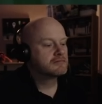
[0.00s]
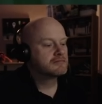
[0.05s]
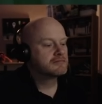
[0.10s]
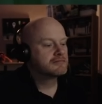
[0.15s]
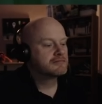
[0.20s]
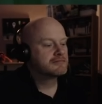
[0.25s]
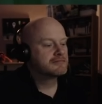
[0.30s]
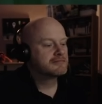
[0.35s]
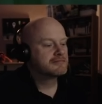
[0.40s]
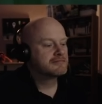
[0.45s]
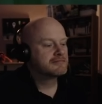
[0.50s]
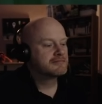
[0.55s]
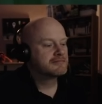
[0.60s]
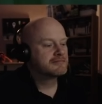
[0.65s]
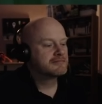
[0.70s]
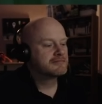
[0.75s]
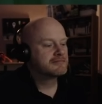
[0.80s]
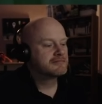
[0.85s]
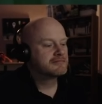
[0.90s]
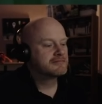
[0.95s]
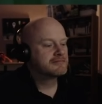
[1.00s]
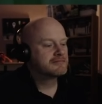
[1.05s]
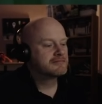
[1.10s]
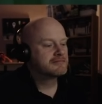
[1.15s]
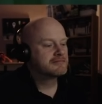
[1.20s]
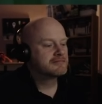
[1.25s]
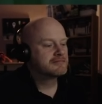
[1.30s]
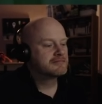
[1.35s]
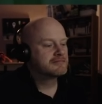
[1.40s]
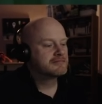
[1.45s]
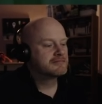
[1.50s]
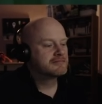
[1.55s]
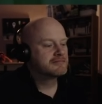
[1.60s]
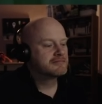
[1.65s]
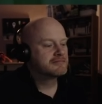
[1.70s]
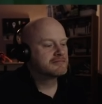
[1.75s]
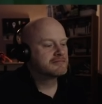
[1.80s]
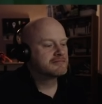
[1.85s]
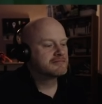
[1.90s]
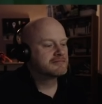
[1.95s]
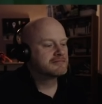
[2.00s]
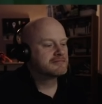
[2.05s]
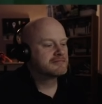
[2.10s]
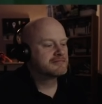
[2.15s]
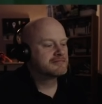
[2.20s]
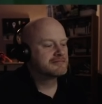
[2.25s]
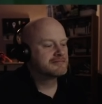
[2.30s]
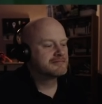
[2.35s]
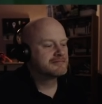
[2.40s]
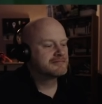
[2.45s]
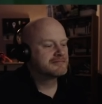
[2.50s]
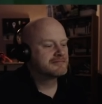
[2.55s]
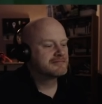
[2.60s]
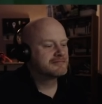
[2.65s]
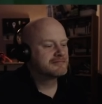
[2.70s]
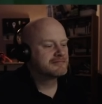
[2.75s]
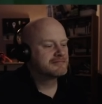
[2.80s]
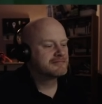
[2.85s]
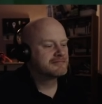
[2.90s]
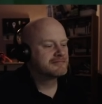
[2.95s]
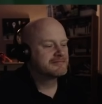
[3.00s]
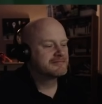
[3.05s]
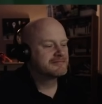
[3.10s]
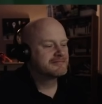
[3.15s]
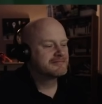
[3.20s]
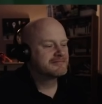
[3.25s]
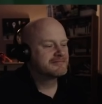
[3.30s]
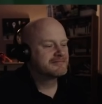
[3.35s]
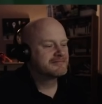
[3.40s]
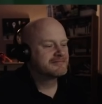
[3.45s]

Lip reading: [no speech]